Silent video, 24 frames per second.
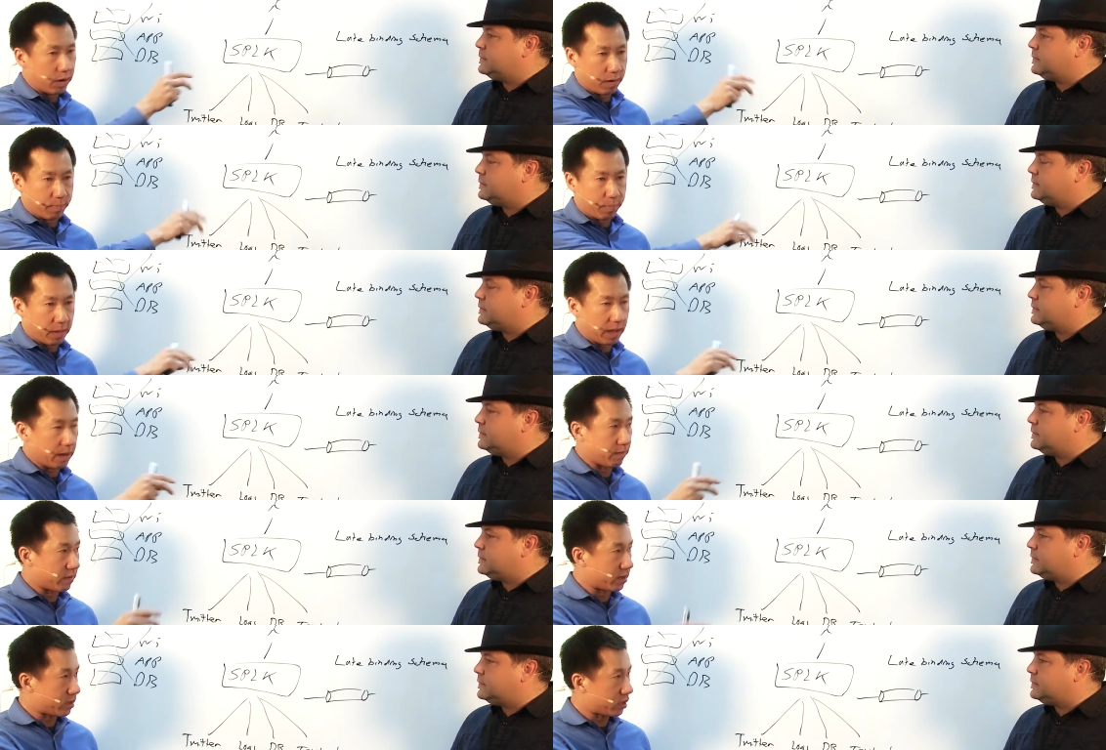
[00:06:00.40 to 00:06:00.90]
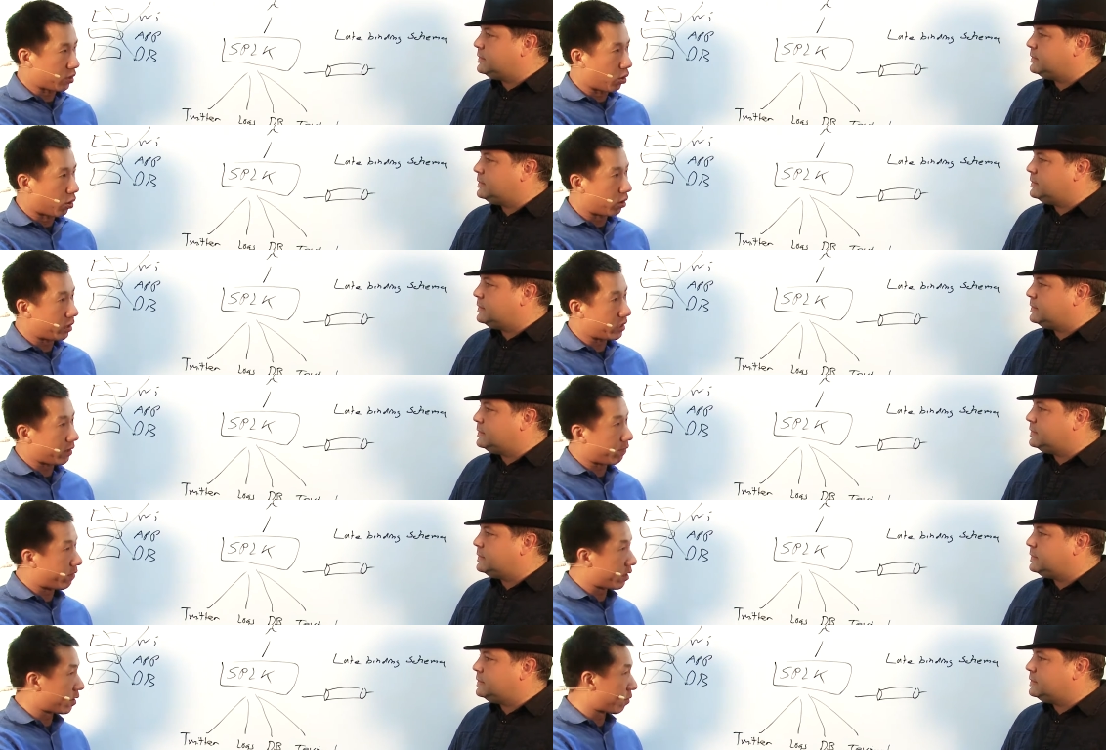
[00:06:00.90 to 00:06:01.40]
Speaker 1: want to blame the
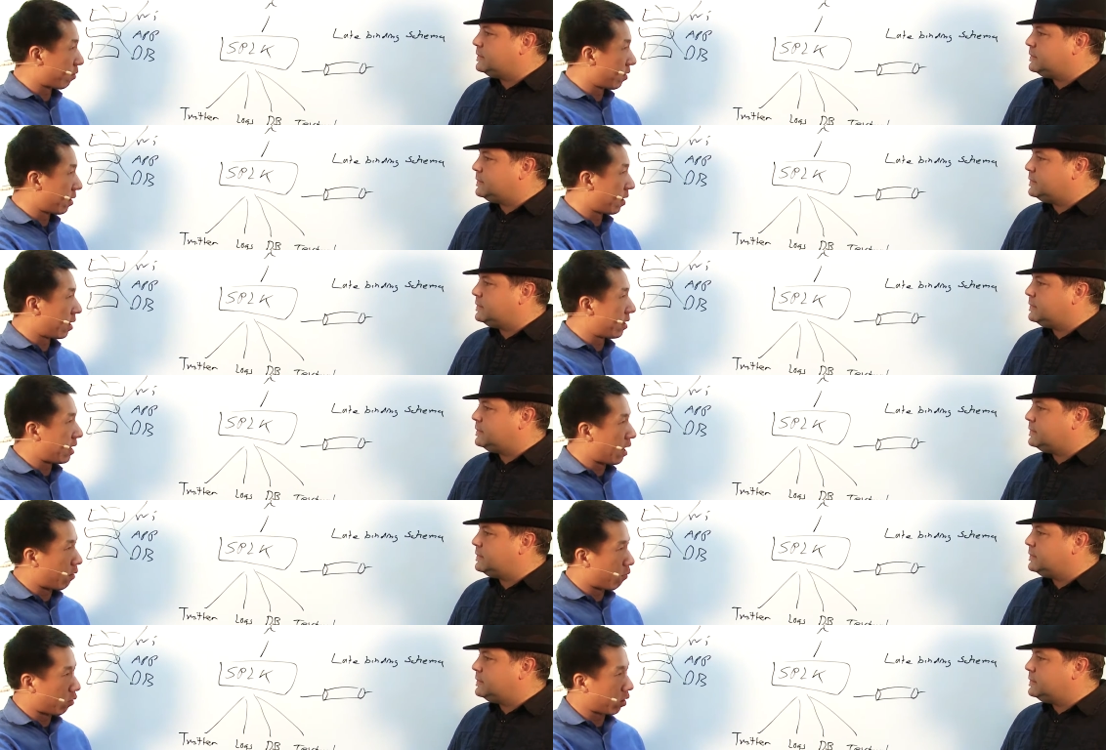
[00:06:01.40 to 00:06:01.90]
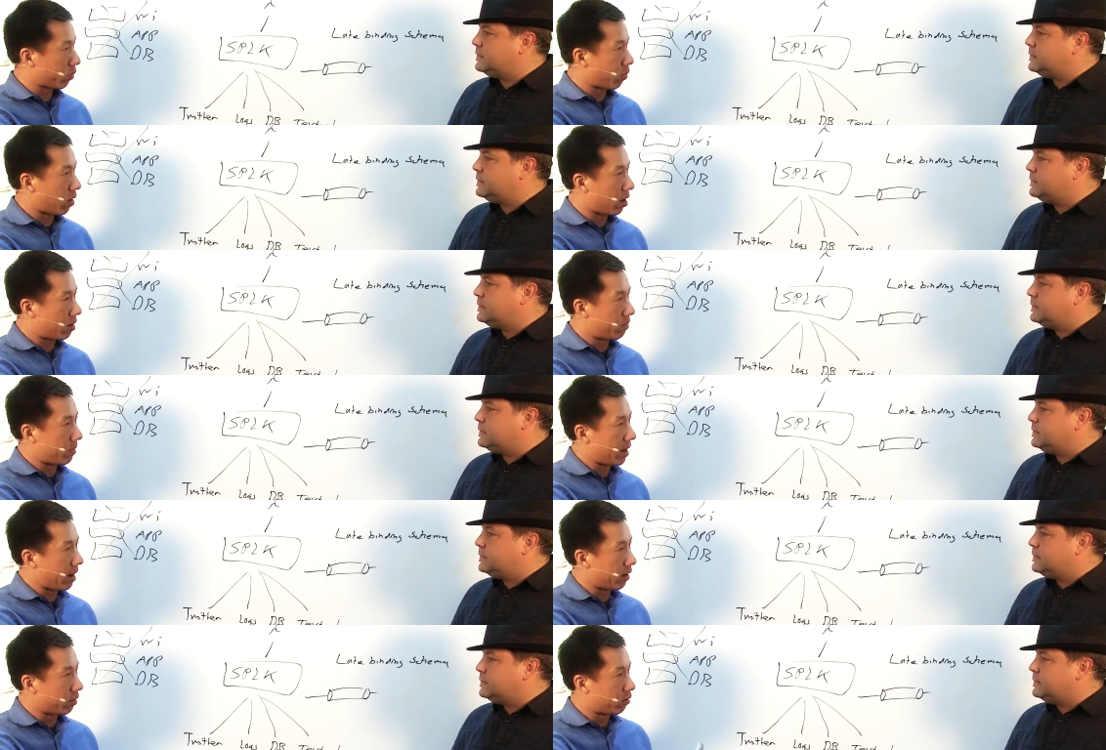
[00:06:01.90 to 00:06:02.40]
storage if it's really a network
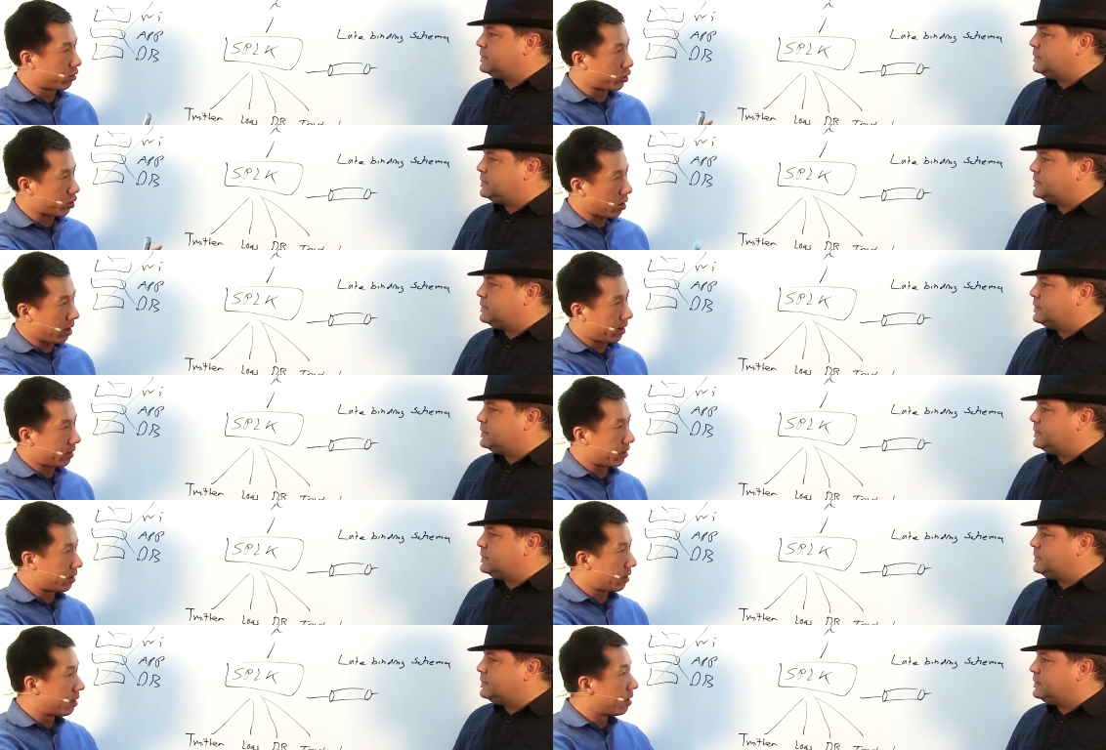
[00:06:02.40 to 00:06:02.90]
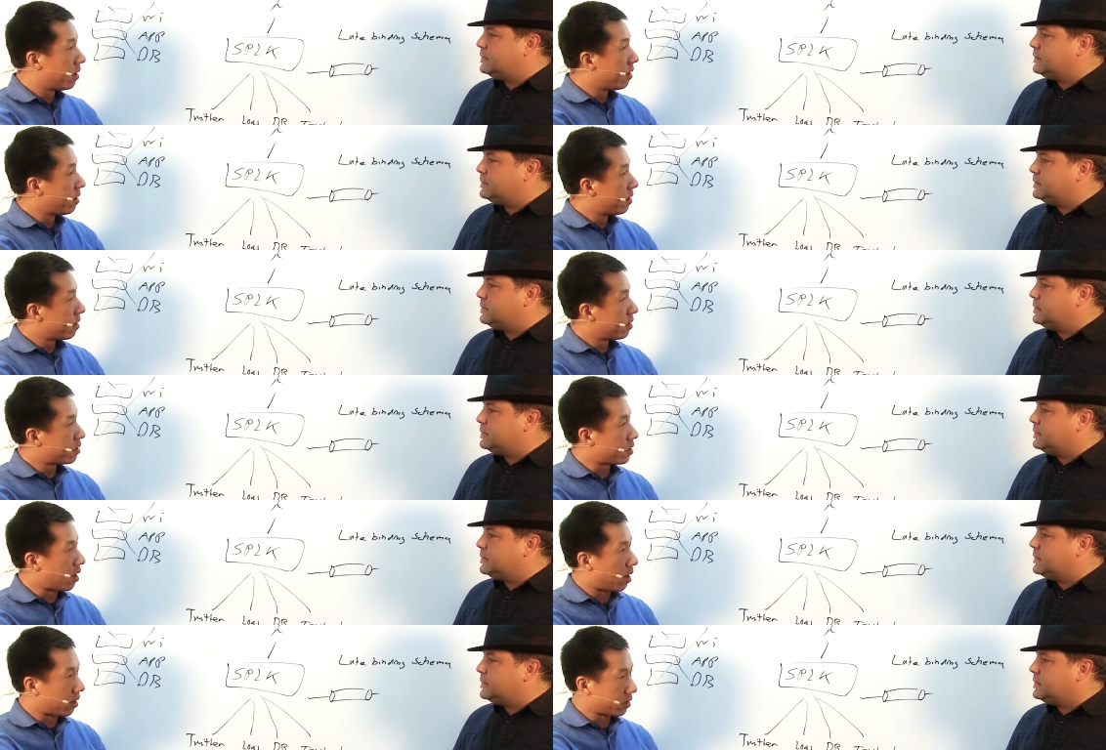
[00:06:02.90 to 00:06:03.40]
problem, how they're trying to
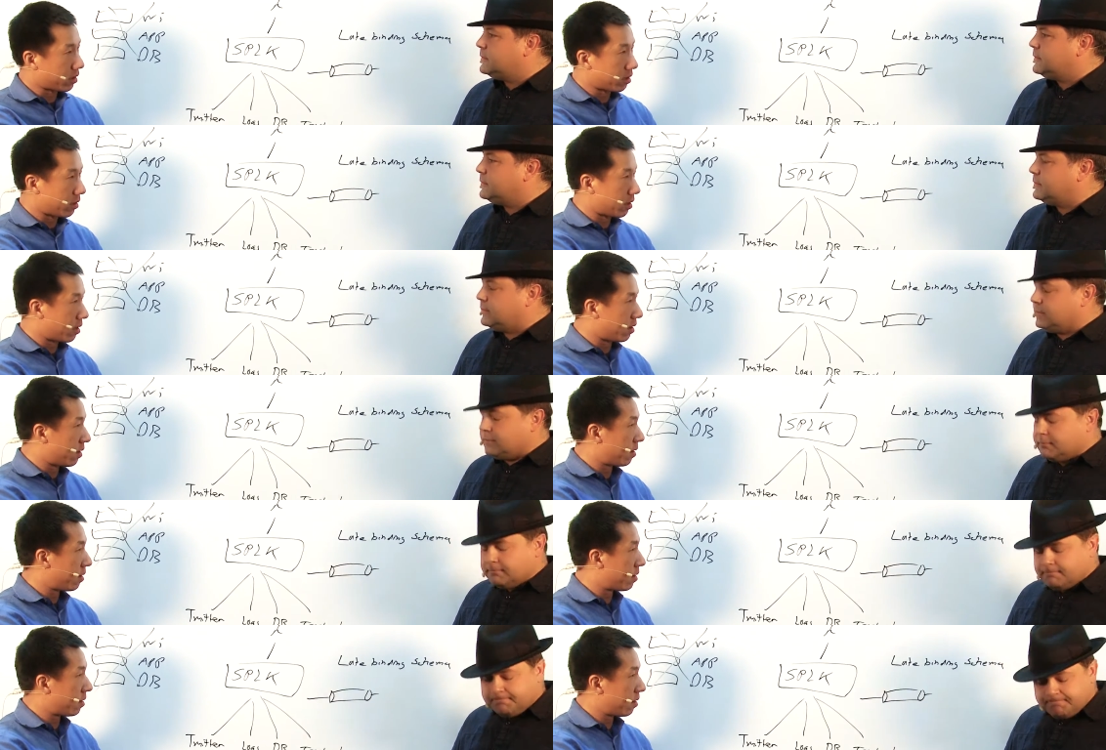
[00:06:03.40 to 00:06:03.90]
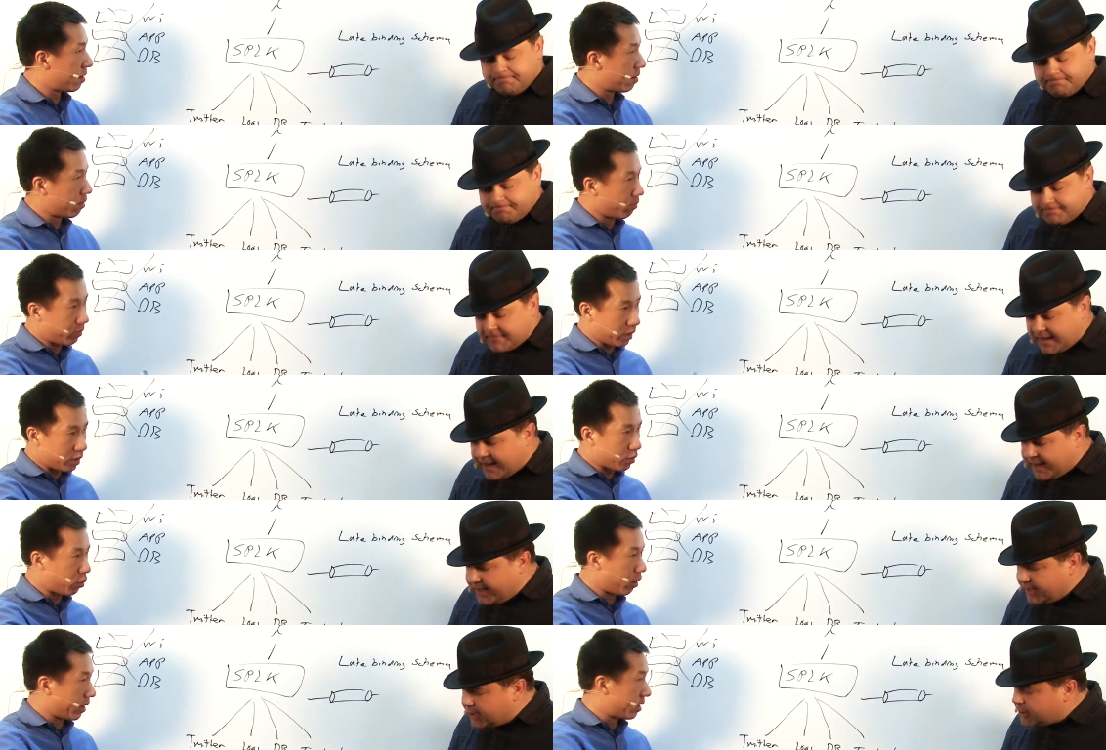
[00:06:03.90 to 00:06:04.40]
talk to the
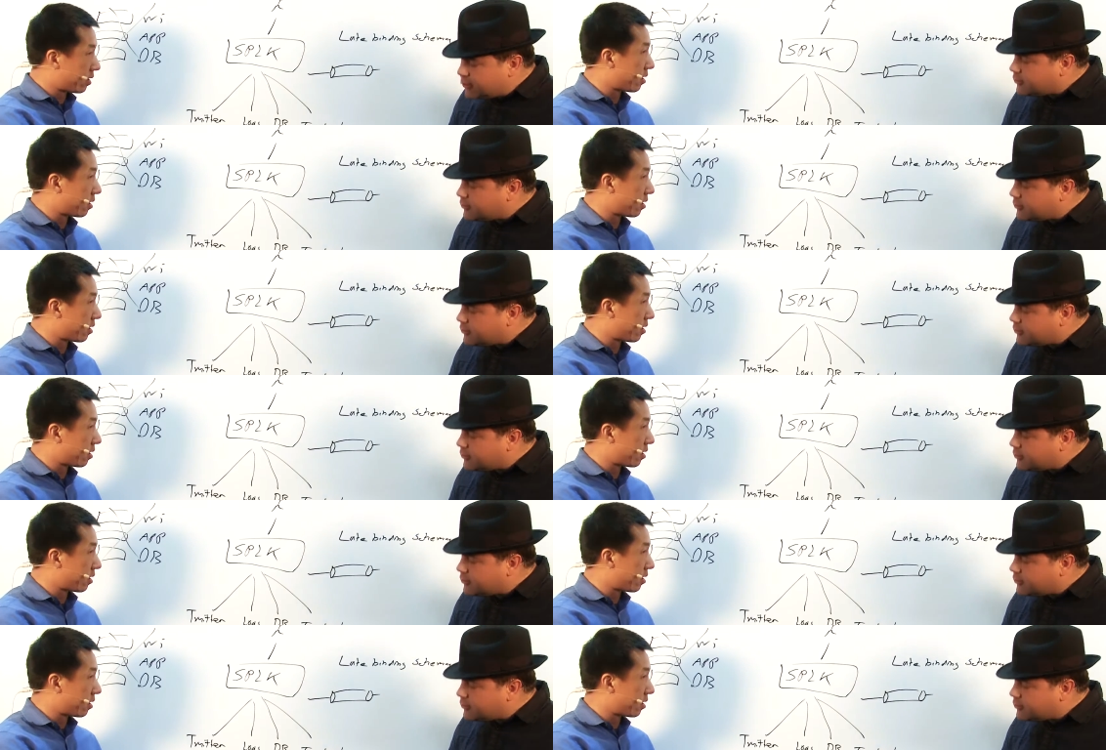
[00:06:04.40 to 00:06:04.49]
I